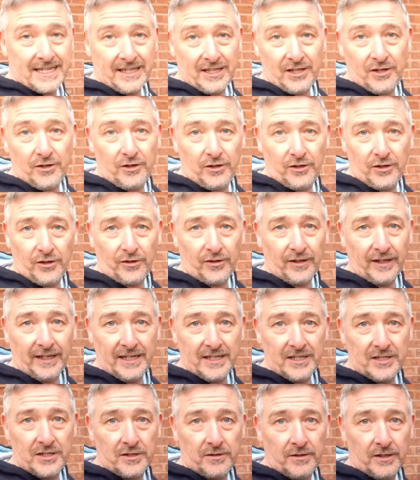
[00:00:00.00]
the only other thing
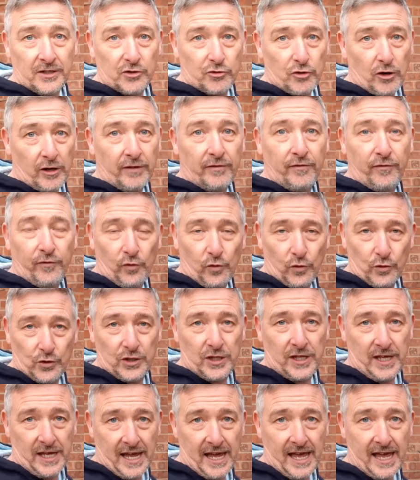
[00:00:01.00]
is trying to force
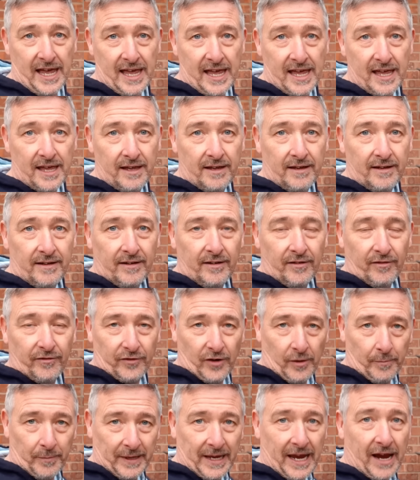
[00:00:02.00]
the air
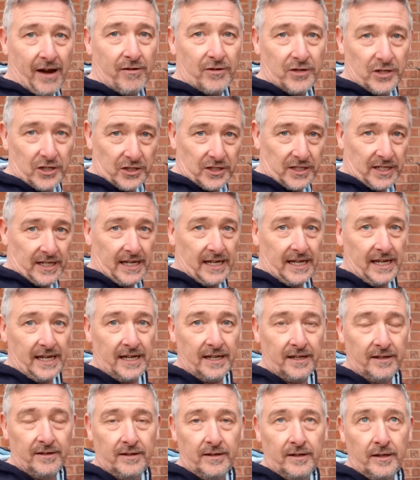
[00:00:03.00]
from the garage into here,
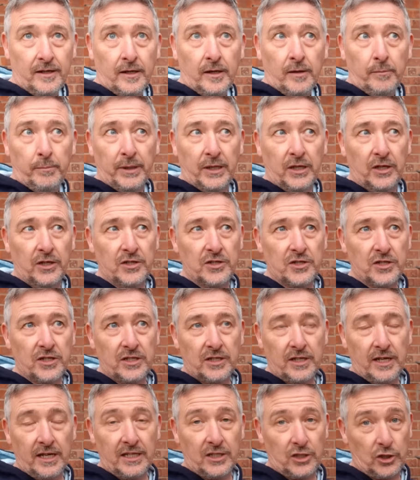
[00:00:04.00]
because
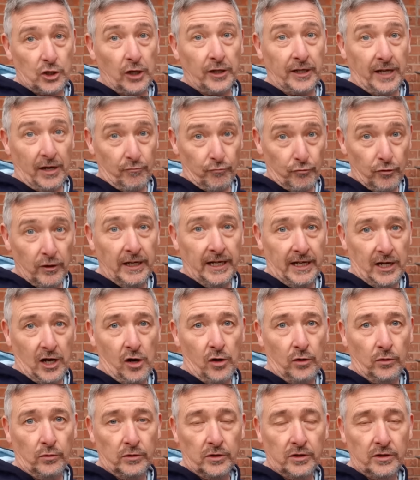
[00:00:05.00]
it's starting to get really
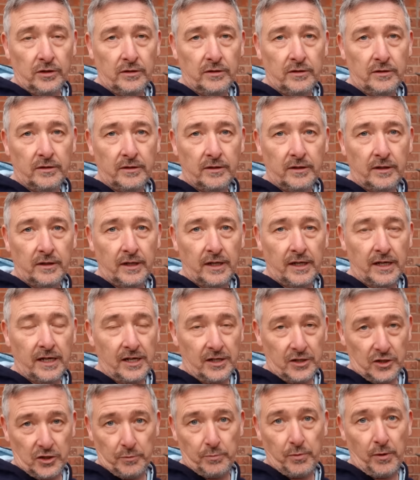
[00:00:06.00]
cold.
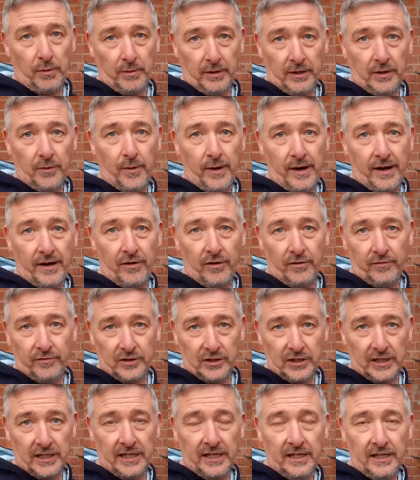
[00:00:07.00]
As you're probably aware,
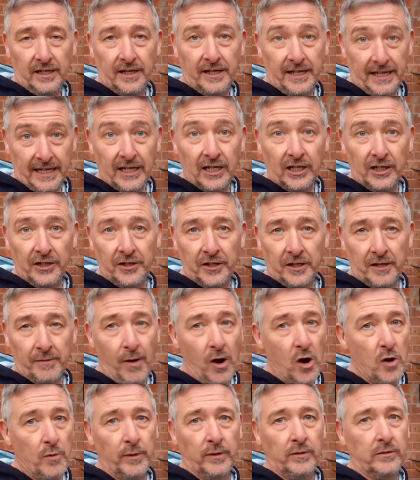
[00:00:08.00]
obviously, in England at the
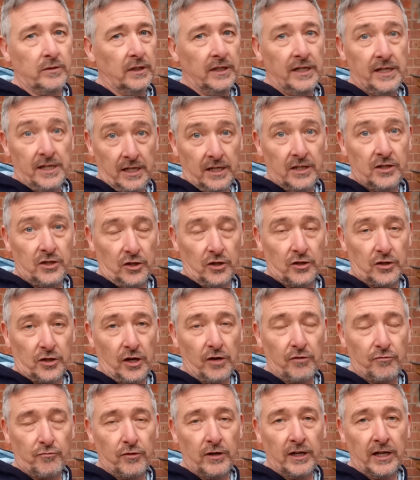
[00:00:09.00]
moment, it starts to get
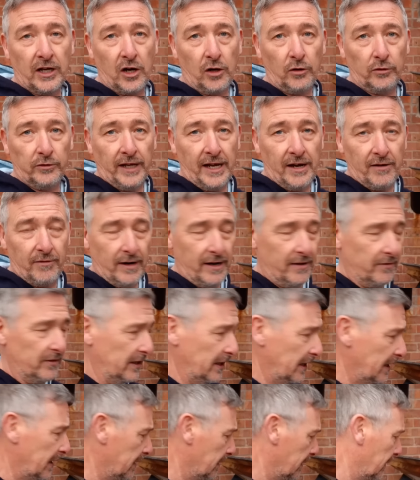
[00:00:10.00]
really cold now around here.